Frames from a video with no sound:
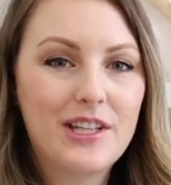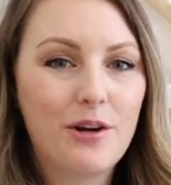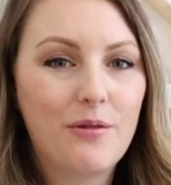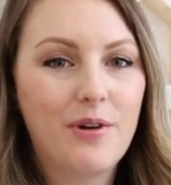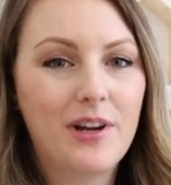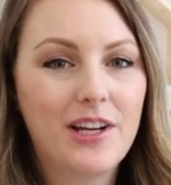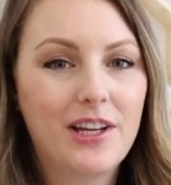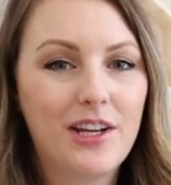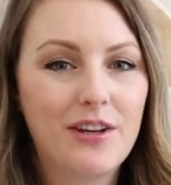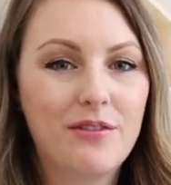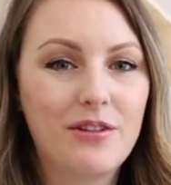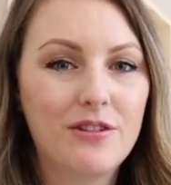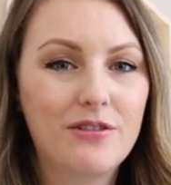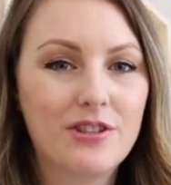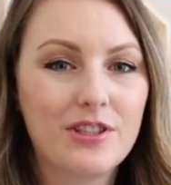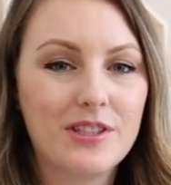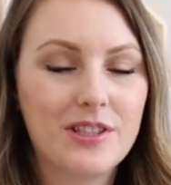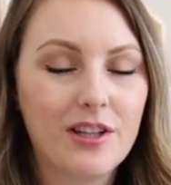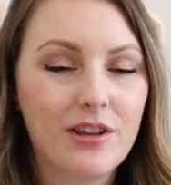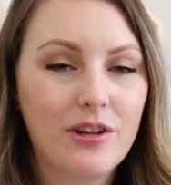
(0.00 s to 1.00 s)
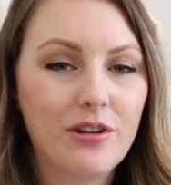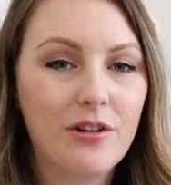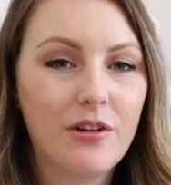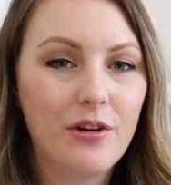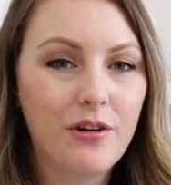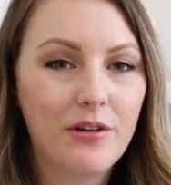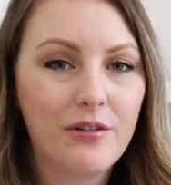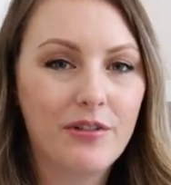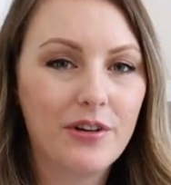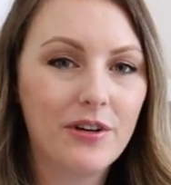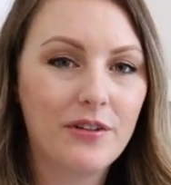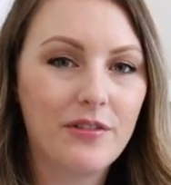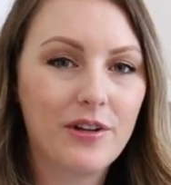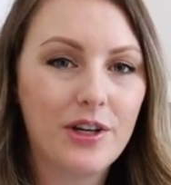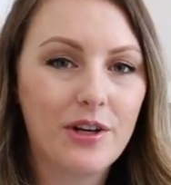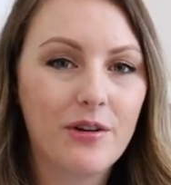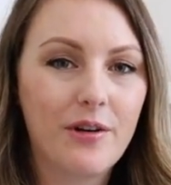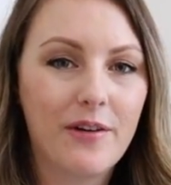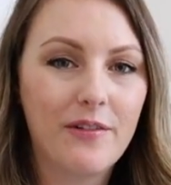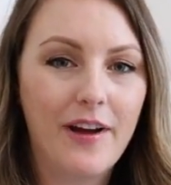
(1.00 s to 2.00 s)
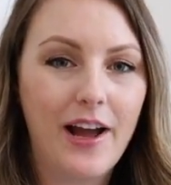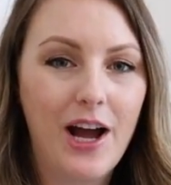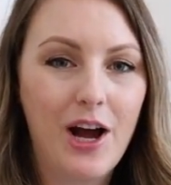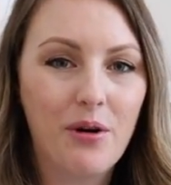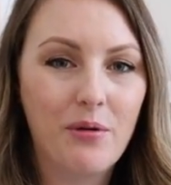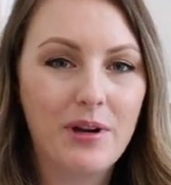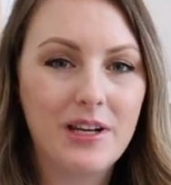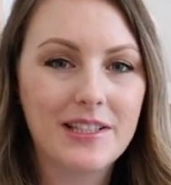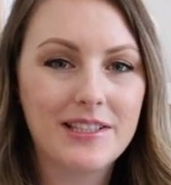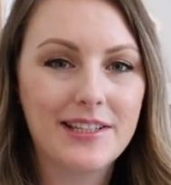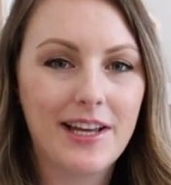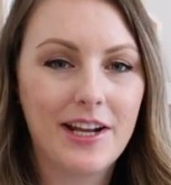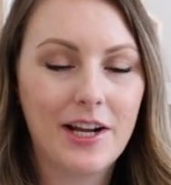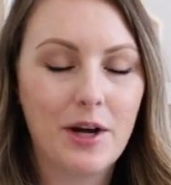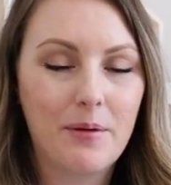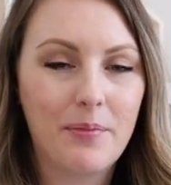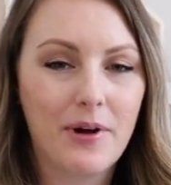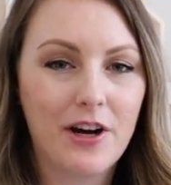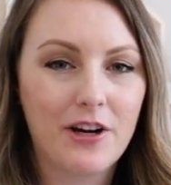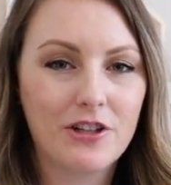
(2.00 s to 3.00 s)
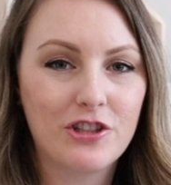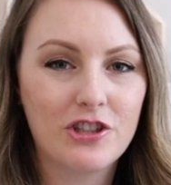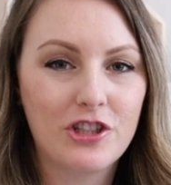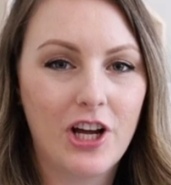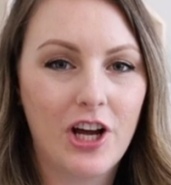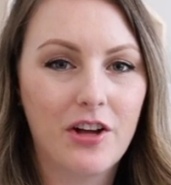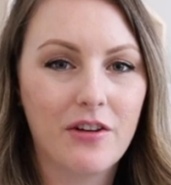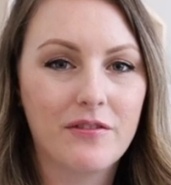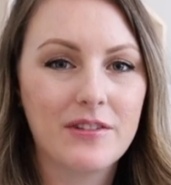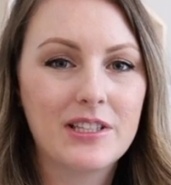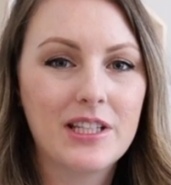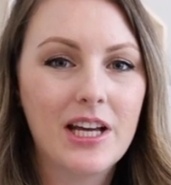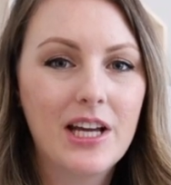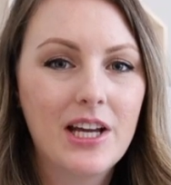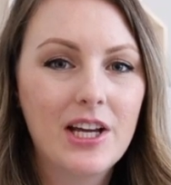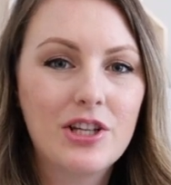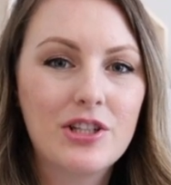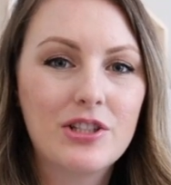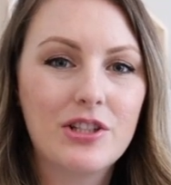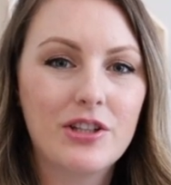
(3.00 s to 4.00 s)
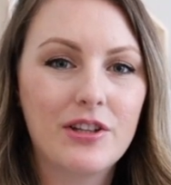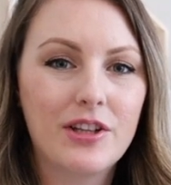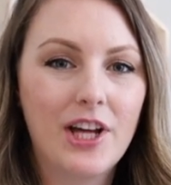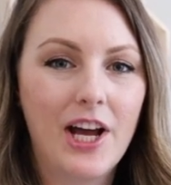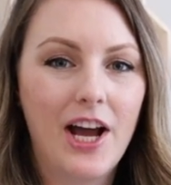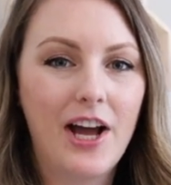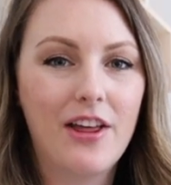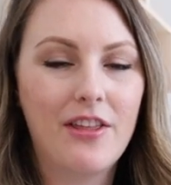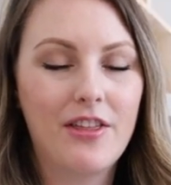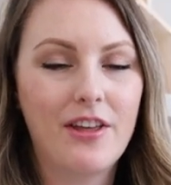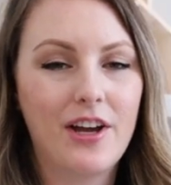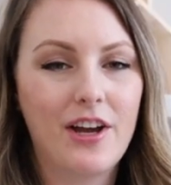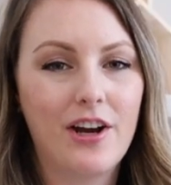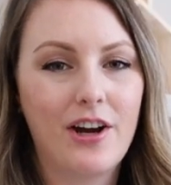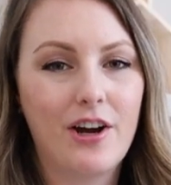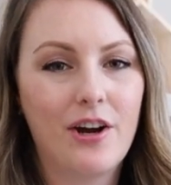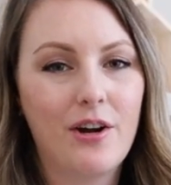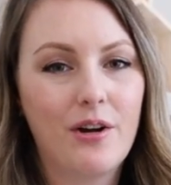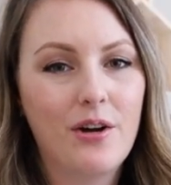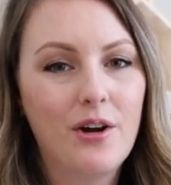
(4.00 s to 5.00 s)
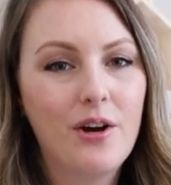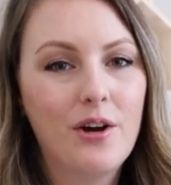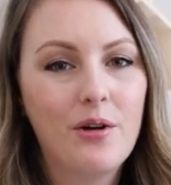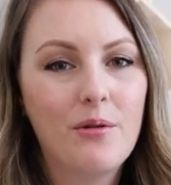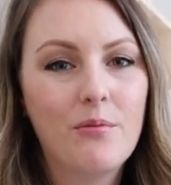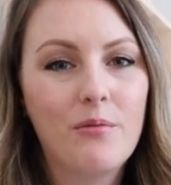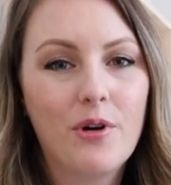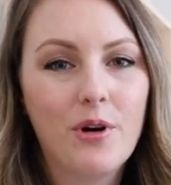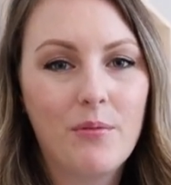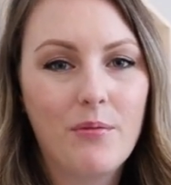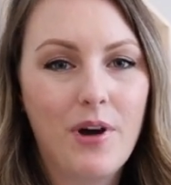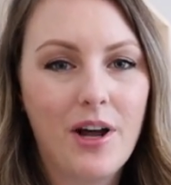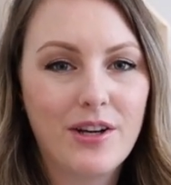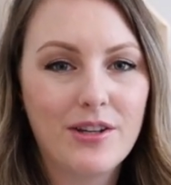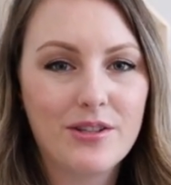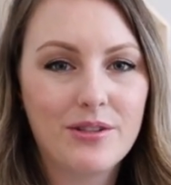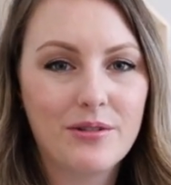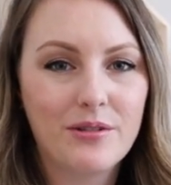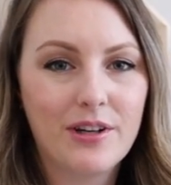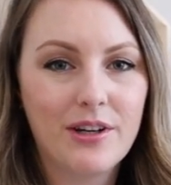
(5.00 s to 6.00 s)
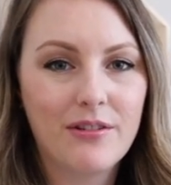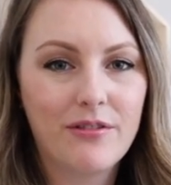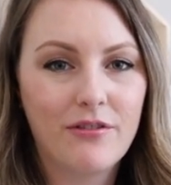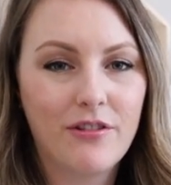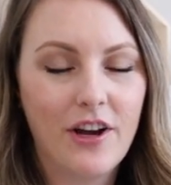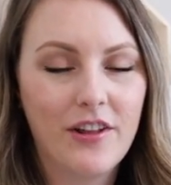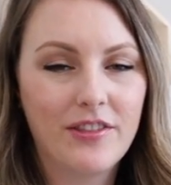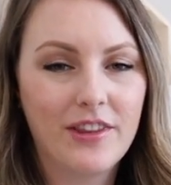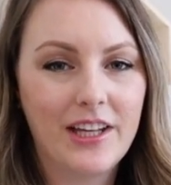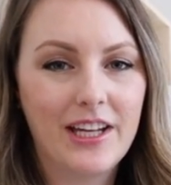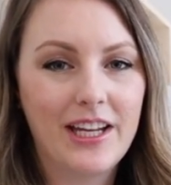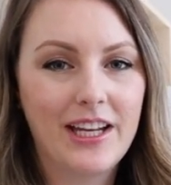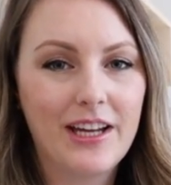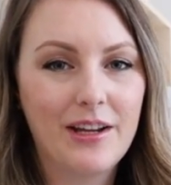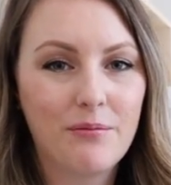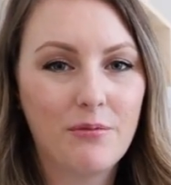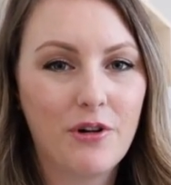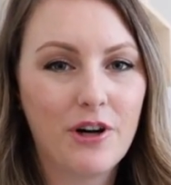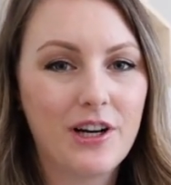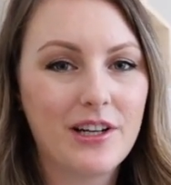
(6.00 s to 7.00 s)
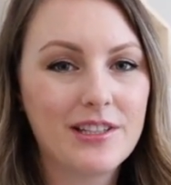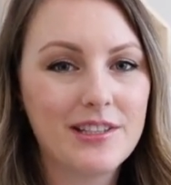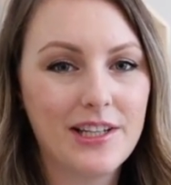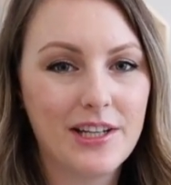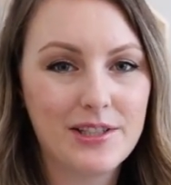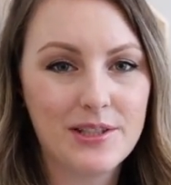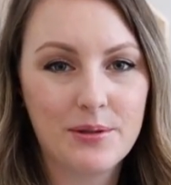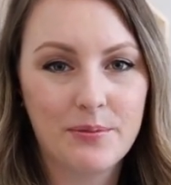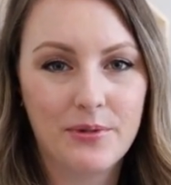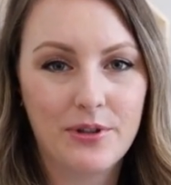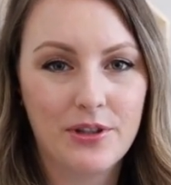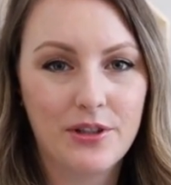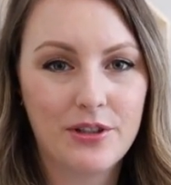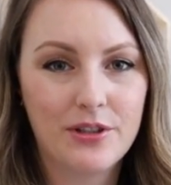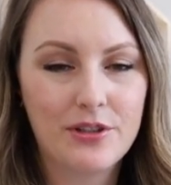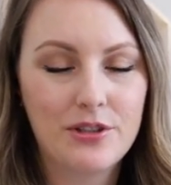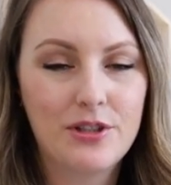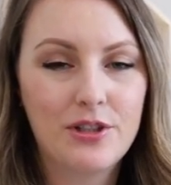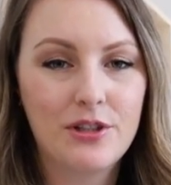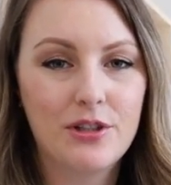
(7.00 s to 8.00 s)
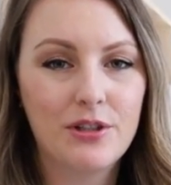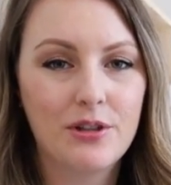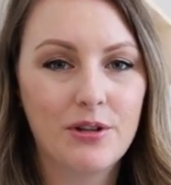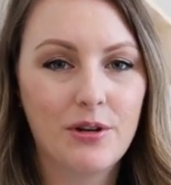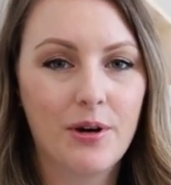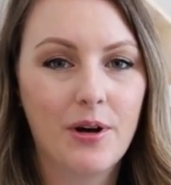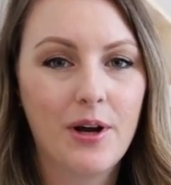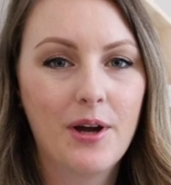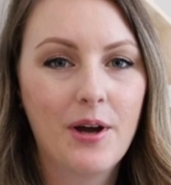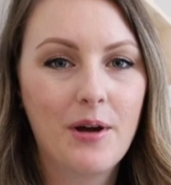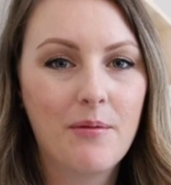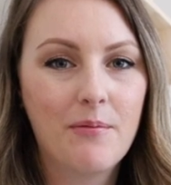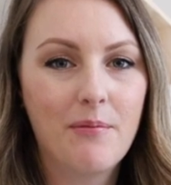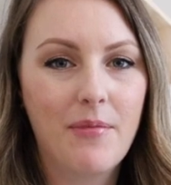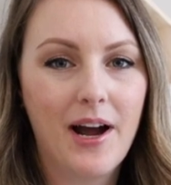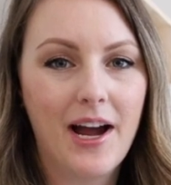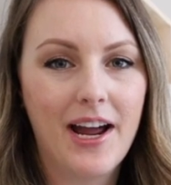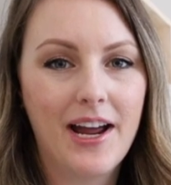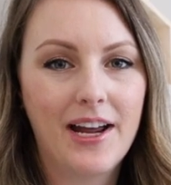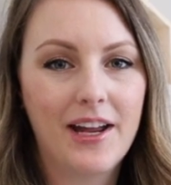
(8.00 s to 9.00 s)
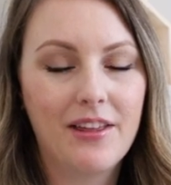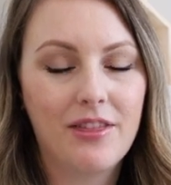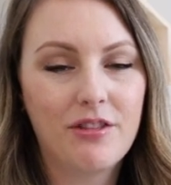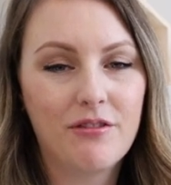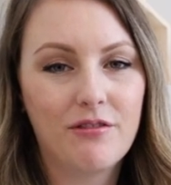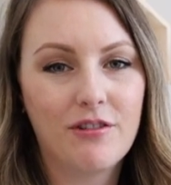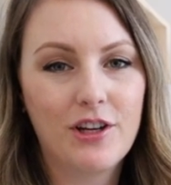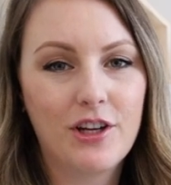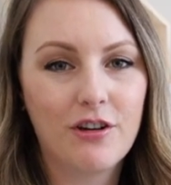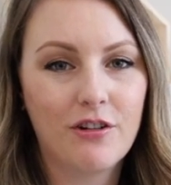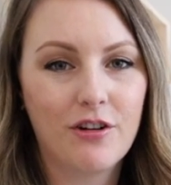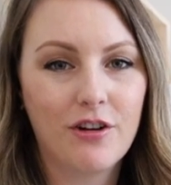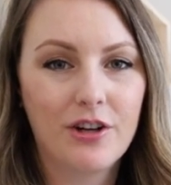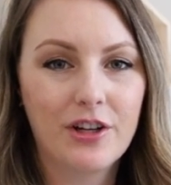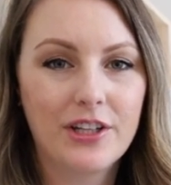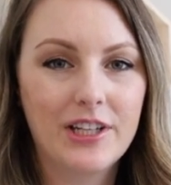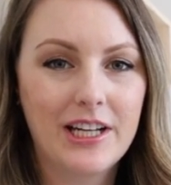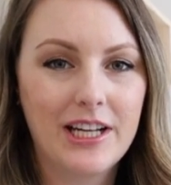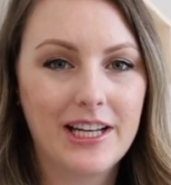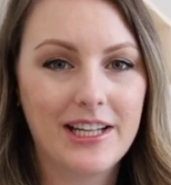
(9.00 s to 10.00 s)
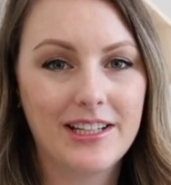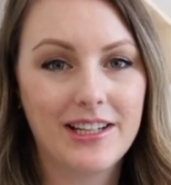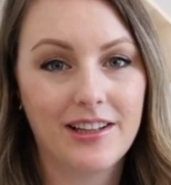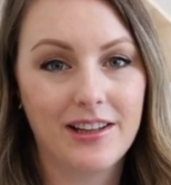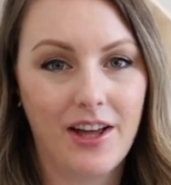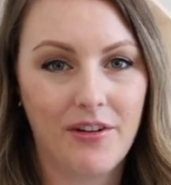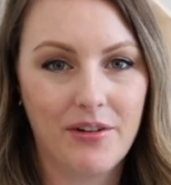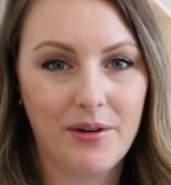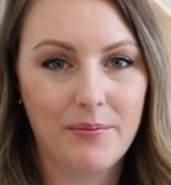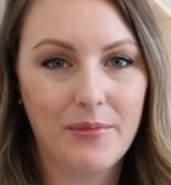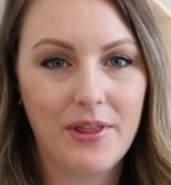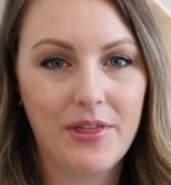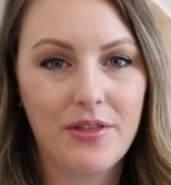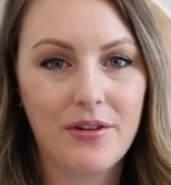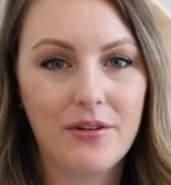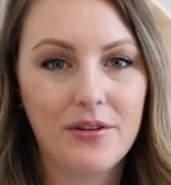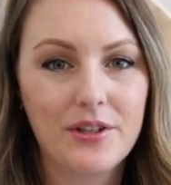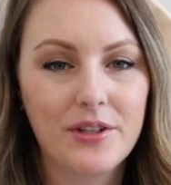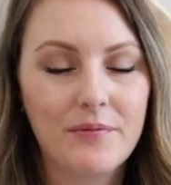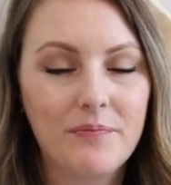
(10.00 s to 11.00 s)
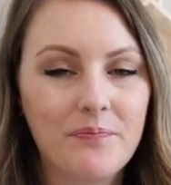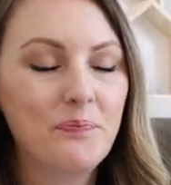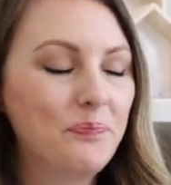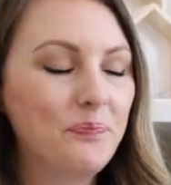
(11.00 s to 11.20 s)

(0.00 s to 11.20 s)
I wanna give you just a little overview of how we set up our shelves so that they're more Montessori friendly and more accessible to my three-year-old and 11-month-old.